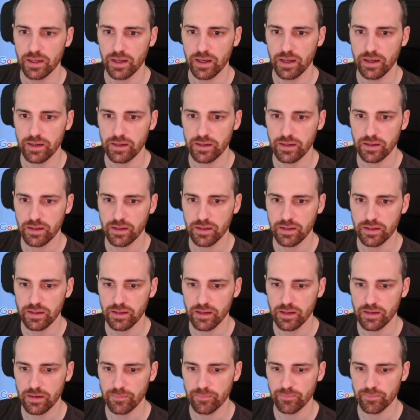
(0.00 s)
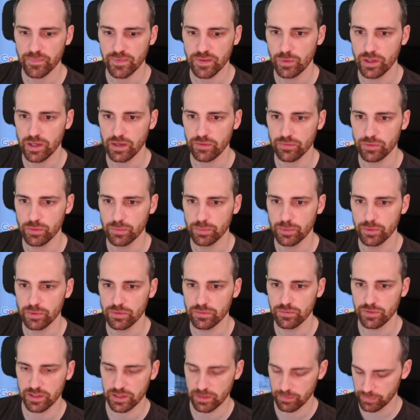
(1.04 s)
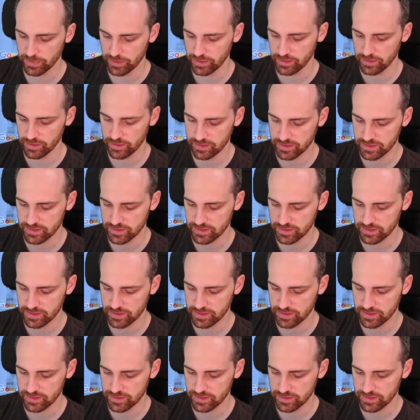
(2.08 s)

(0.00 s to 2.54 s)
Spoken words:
and here we have to put, for example,